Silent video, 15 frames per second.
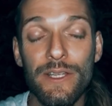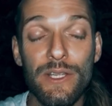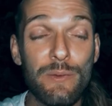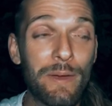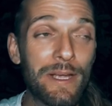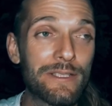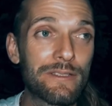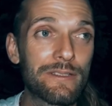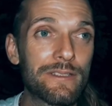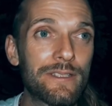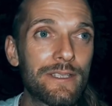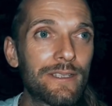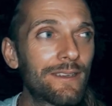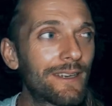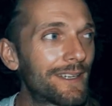You might just
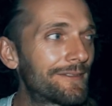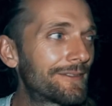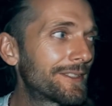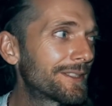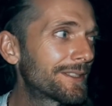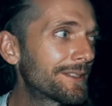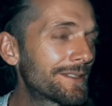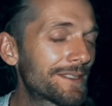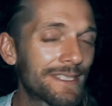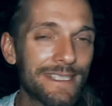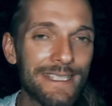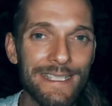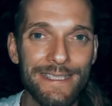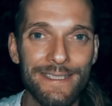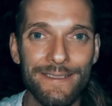think, I feel good
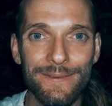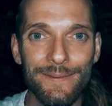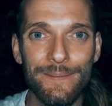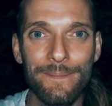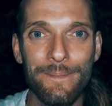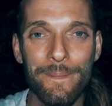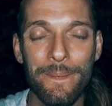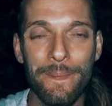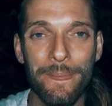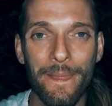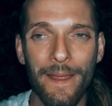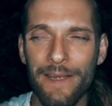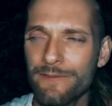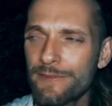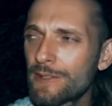today.
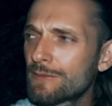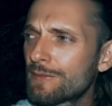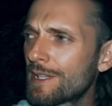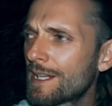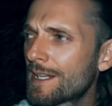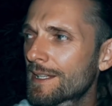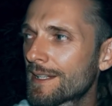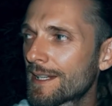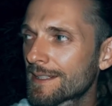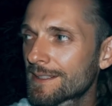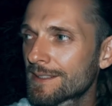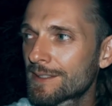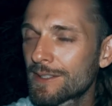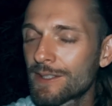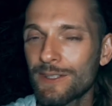I feel really
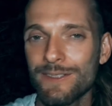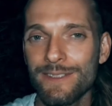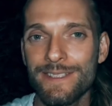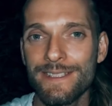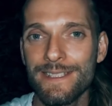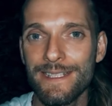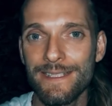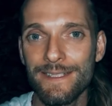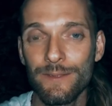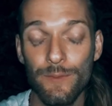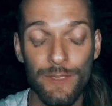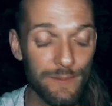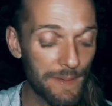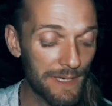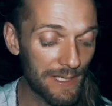connected to God today,
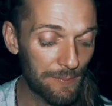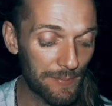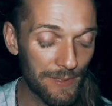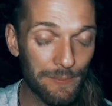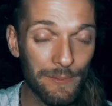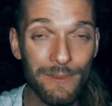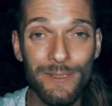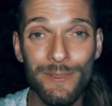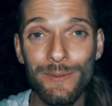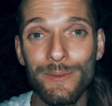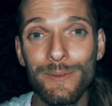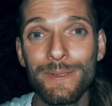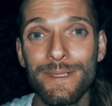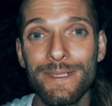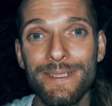which many people do.
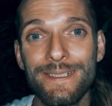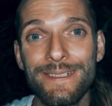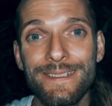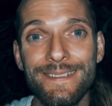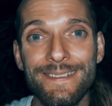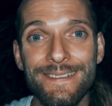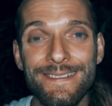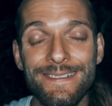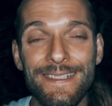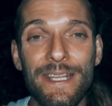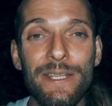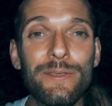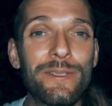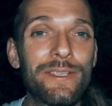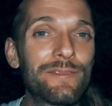And
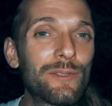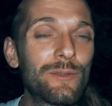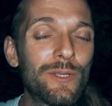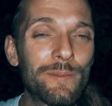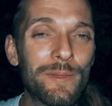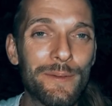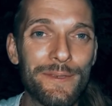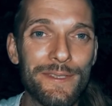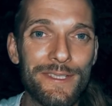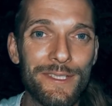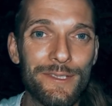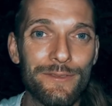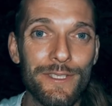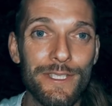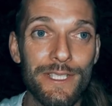they don't even know about the
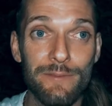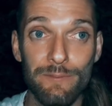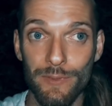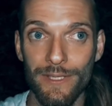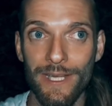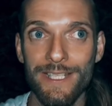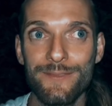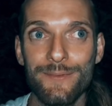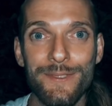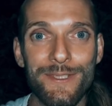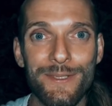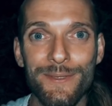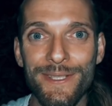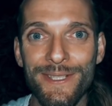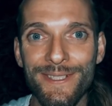secretion, but that's what's
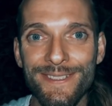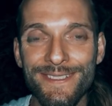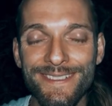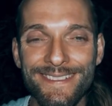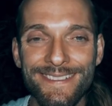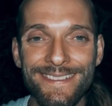going on.